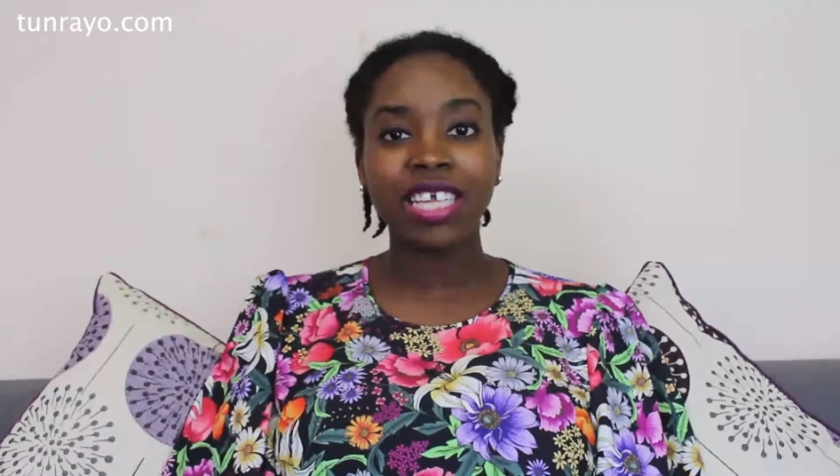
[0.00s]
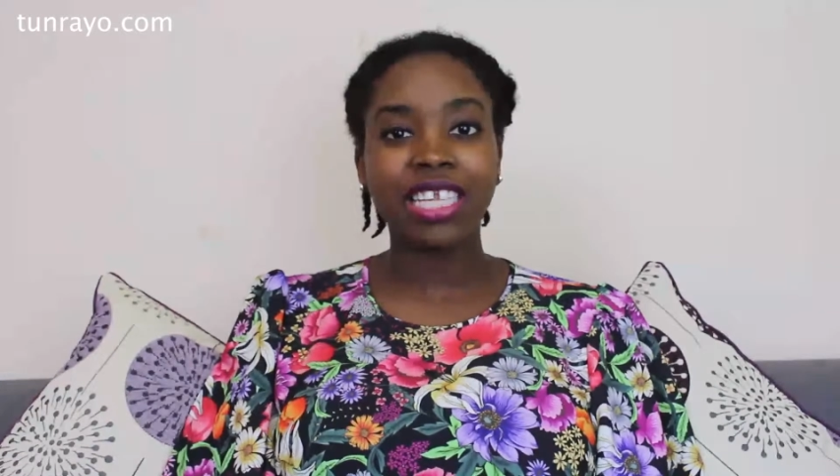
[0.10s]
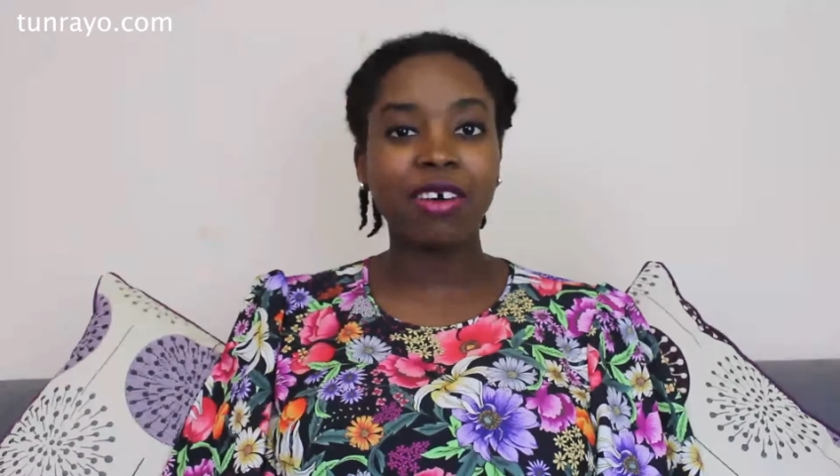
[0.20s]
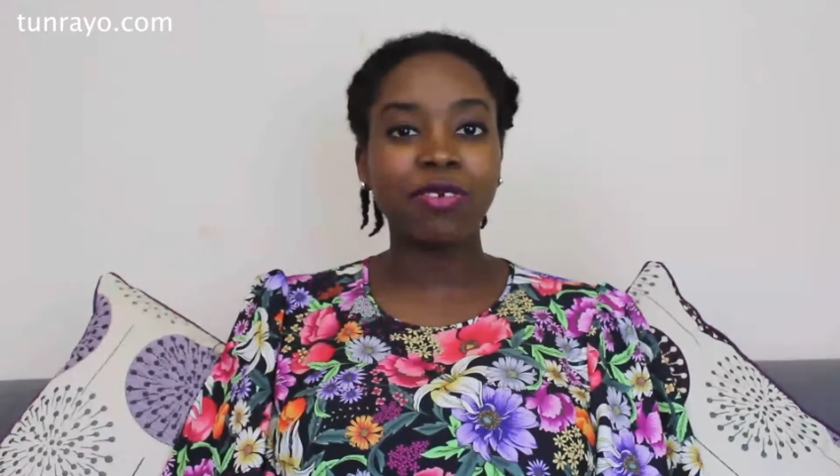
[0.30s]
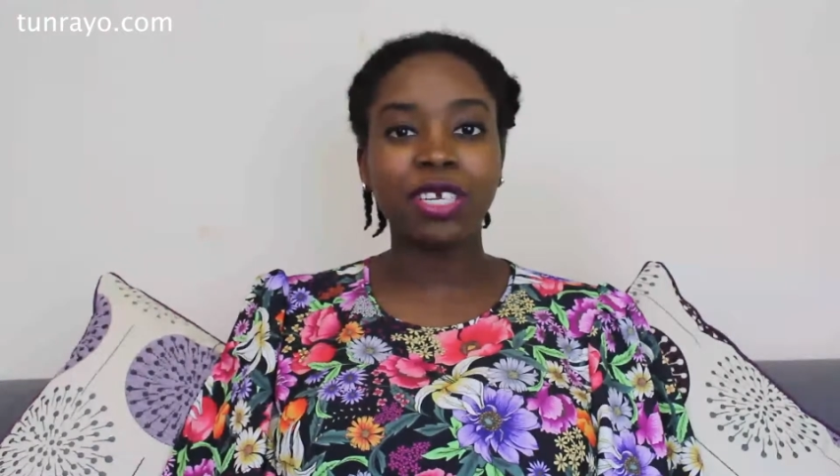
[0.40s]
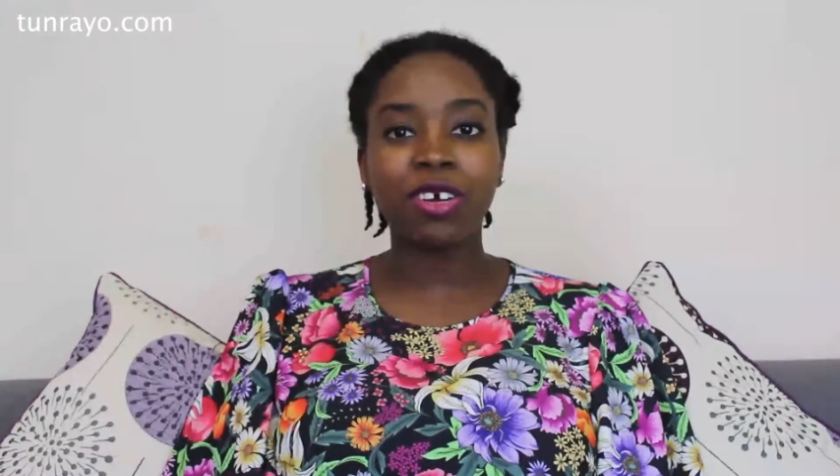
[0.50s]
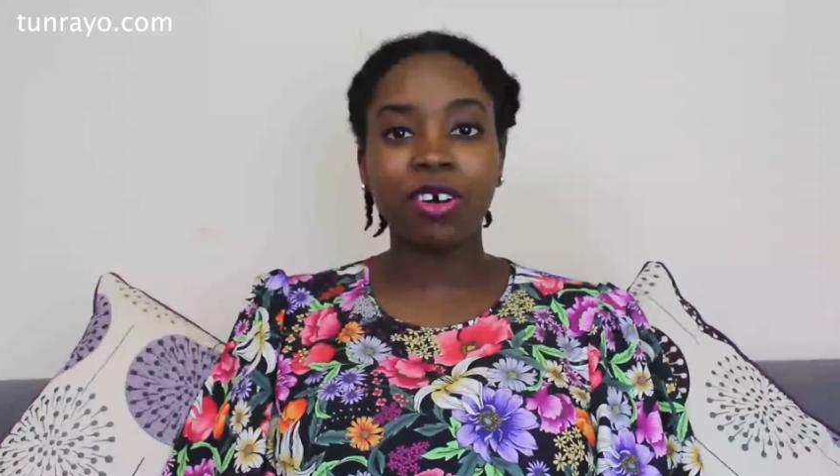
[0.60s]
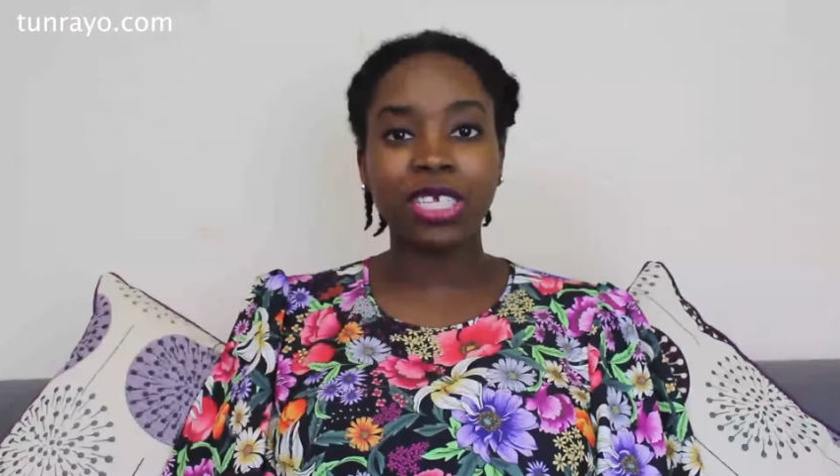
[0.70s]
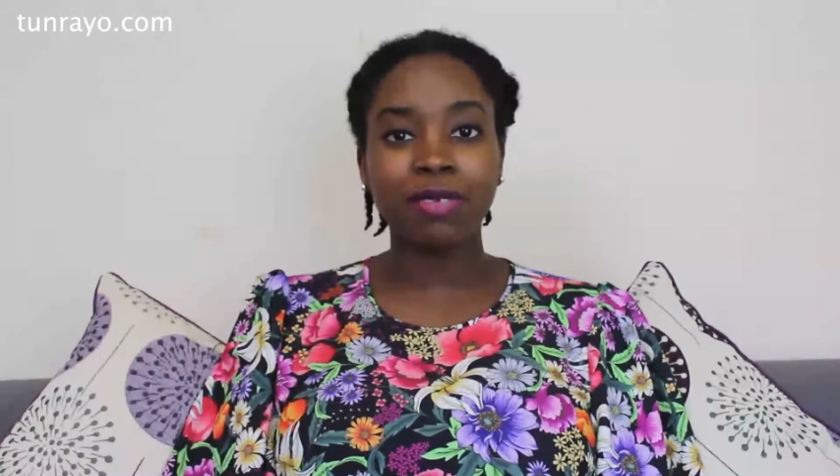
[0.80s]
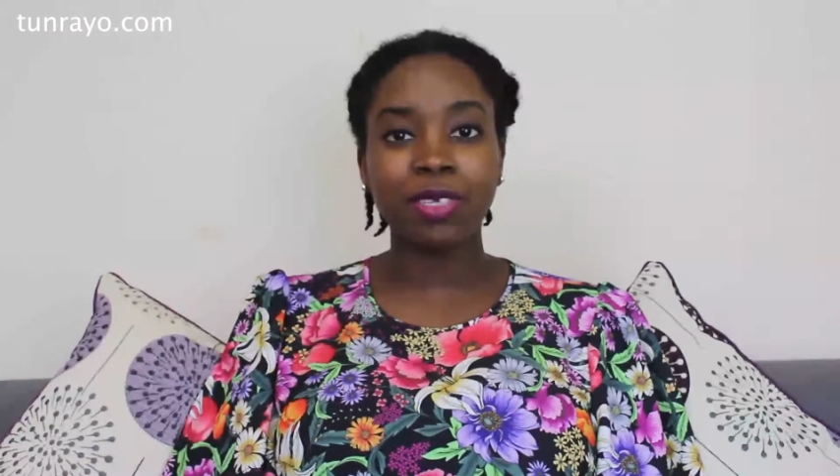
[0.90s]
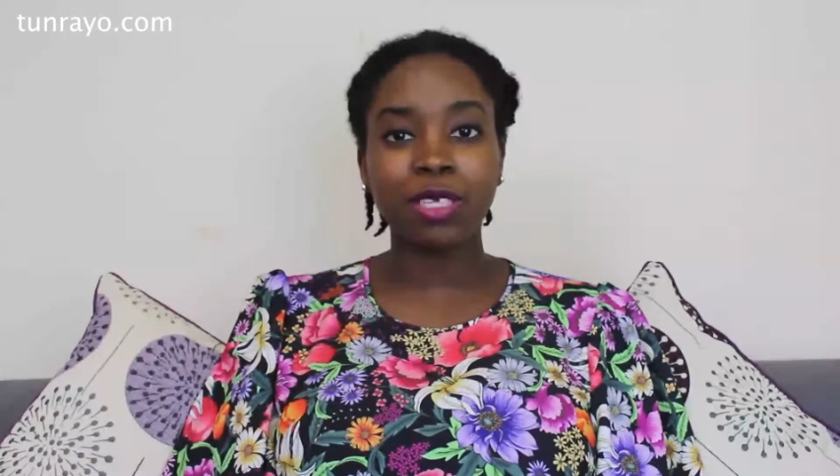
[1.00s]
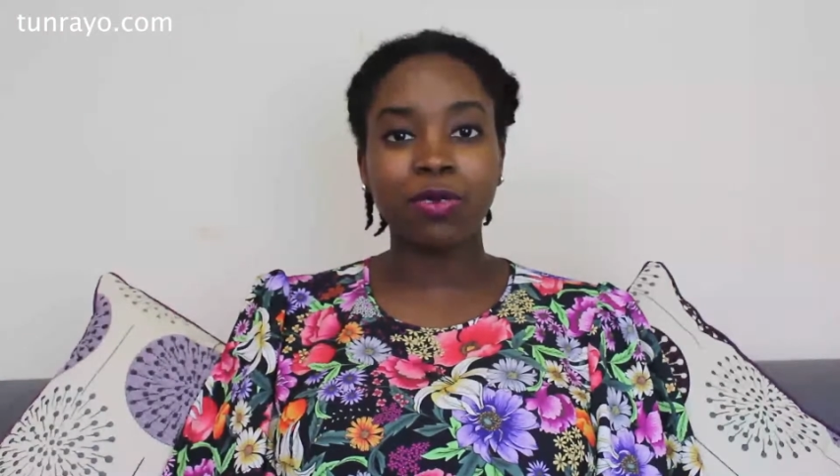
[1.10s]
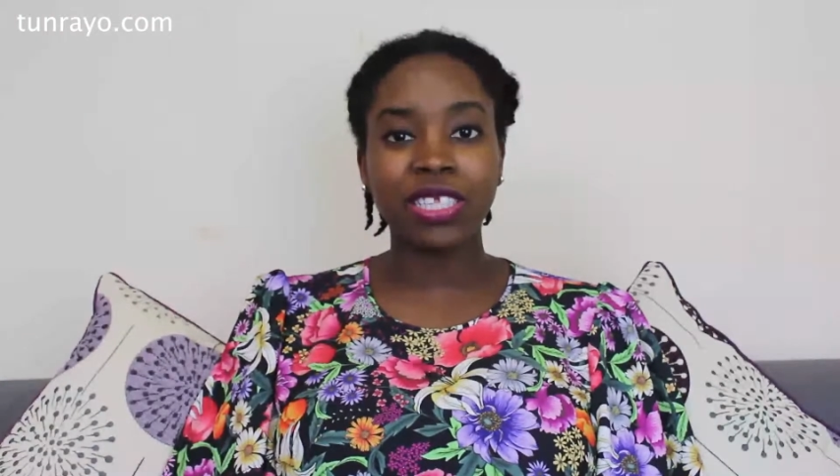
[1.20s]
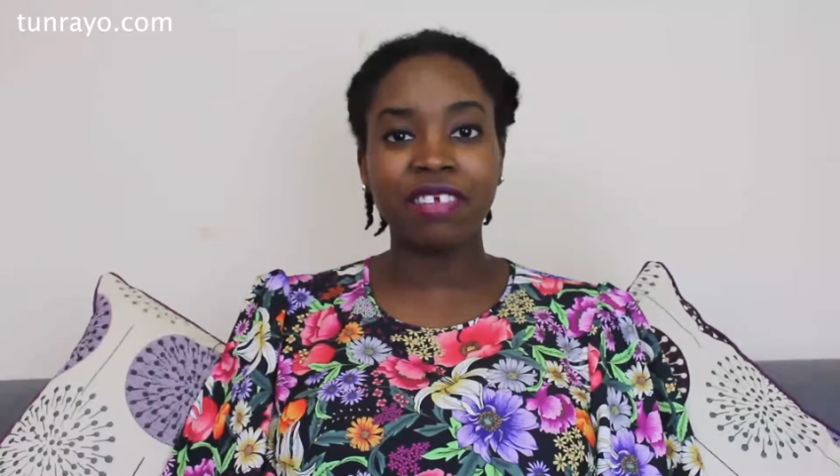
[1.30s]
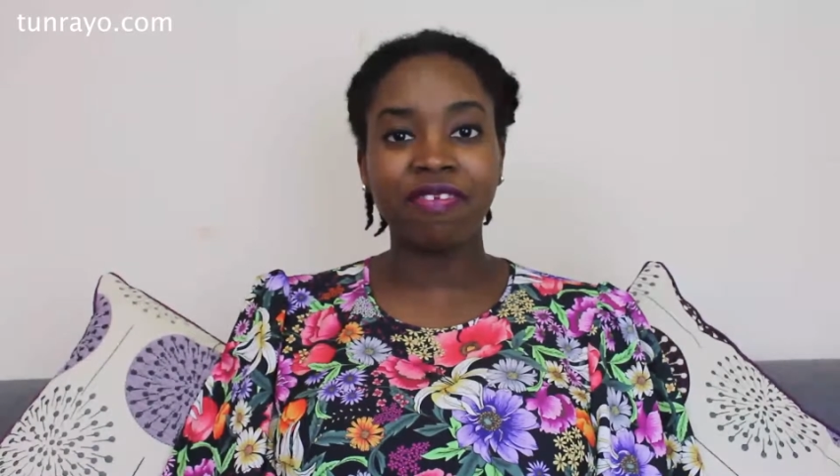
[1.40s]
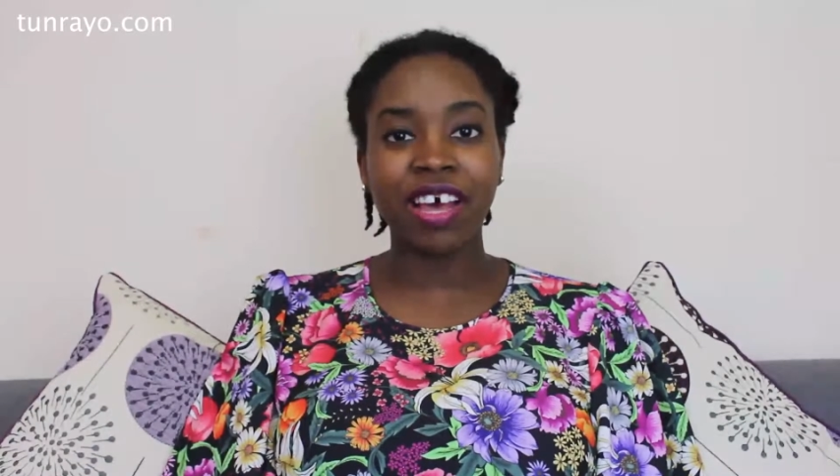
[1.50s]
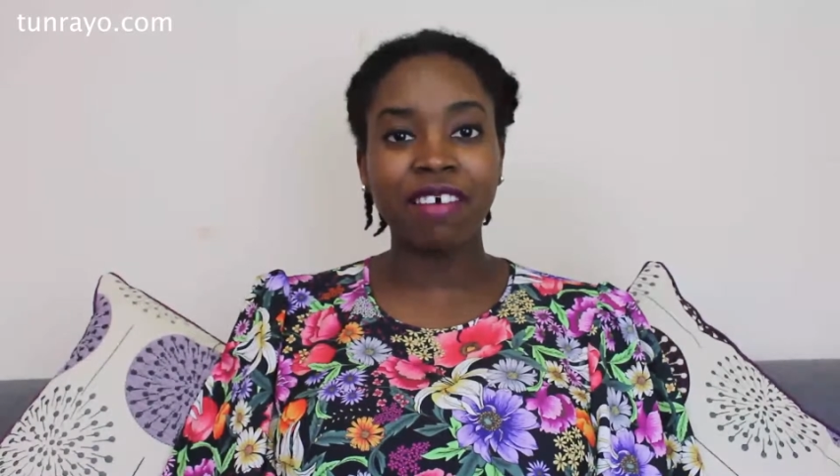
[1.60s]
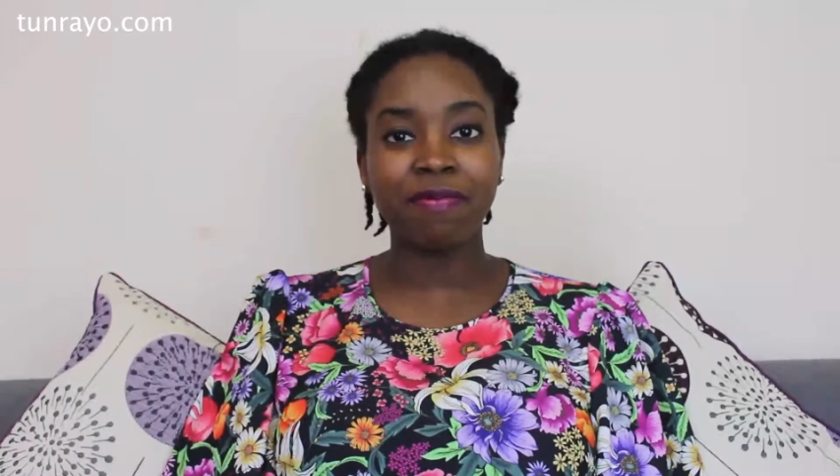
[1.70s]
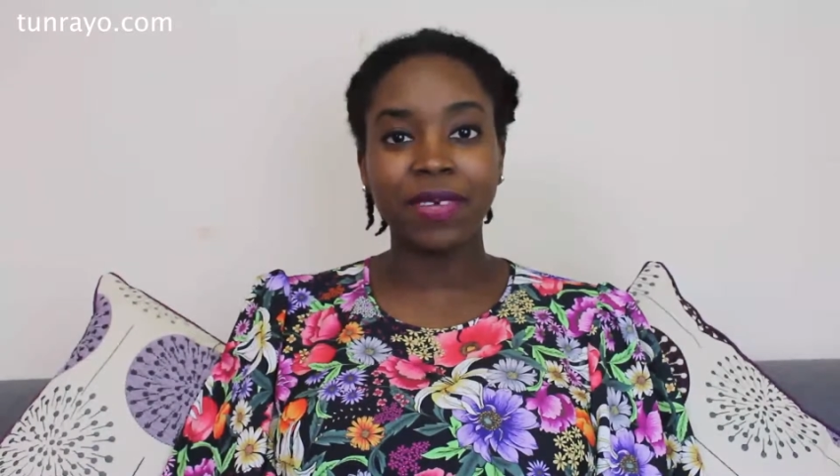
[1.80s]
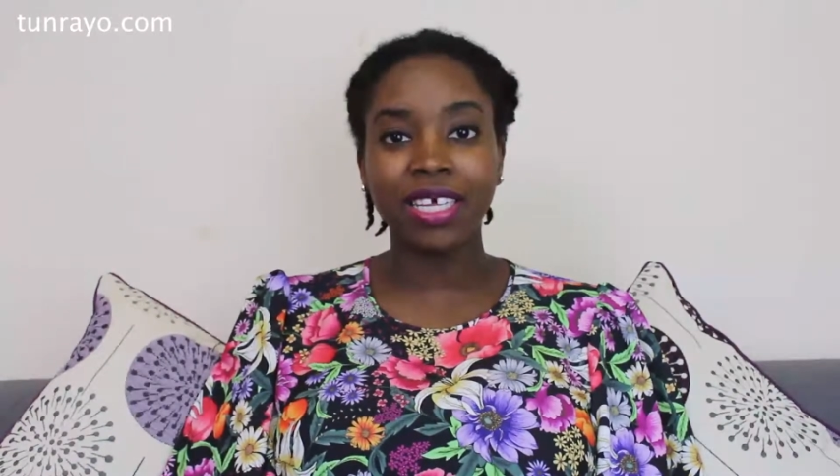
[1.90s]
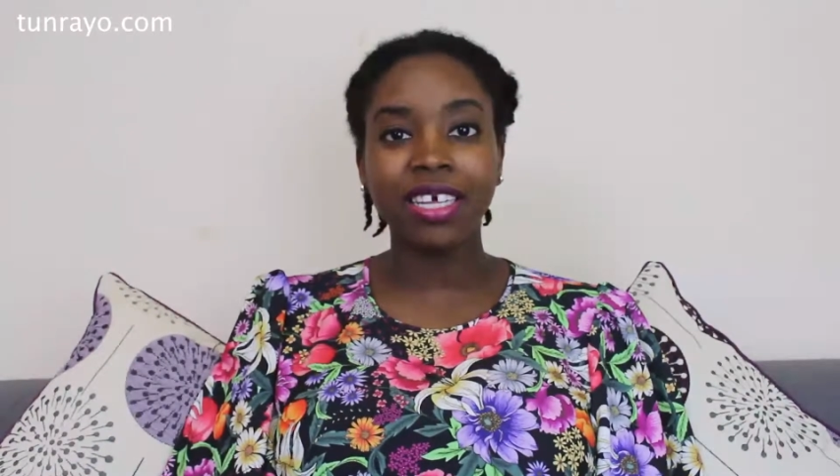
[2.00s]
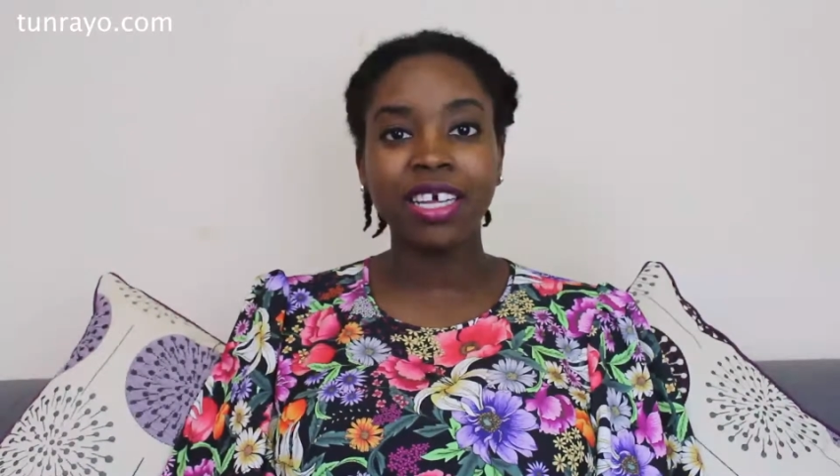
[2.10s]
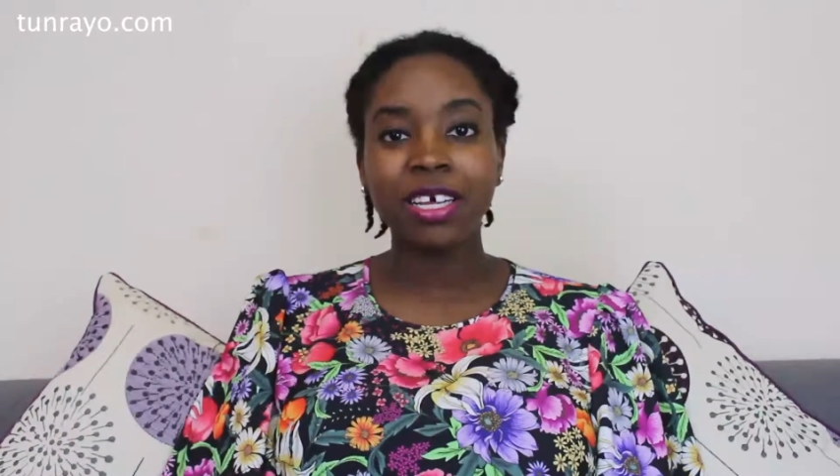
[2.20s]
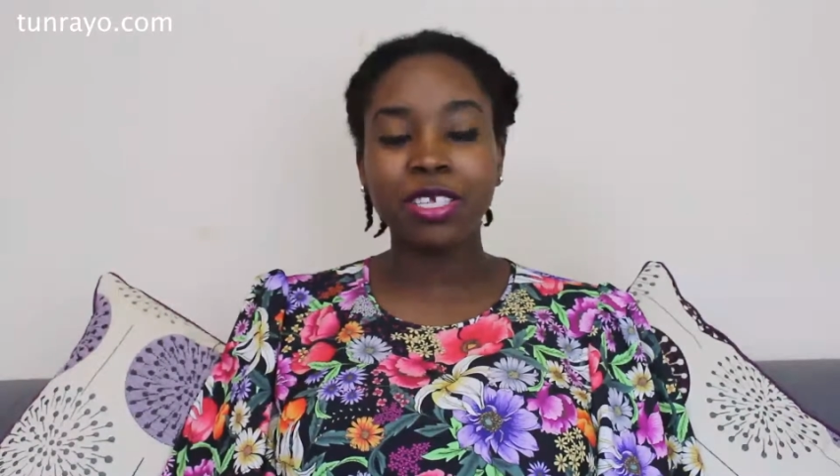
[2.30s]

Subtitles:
that only costs me 25p.